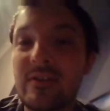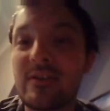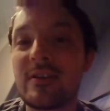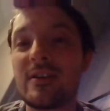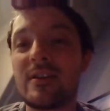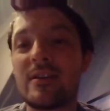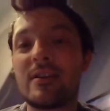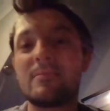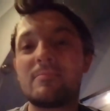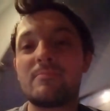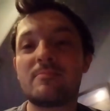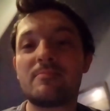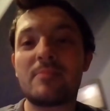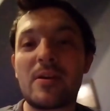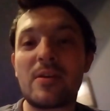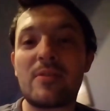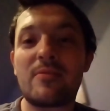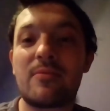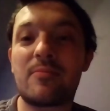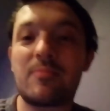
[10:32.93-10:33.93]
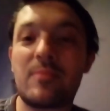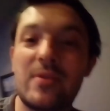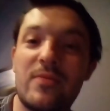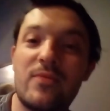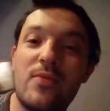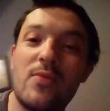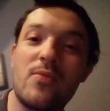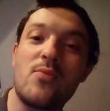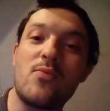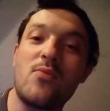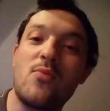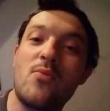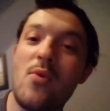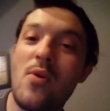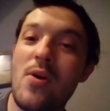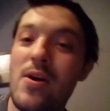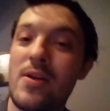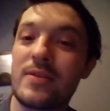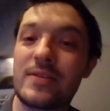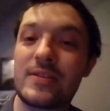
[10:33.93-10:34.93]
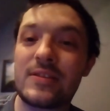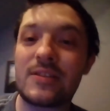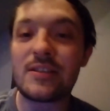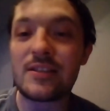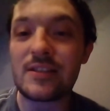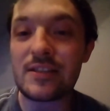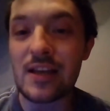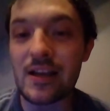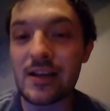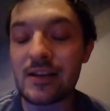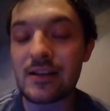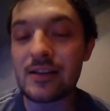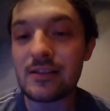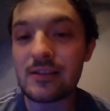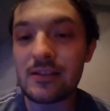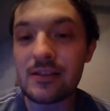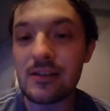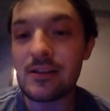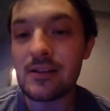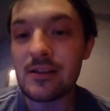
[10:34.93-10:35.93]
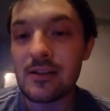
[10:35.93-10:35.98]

Um, bear with me for one second.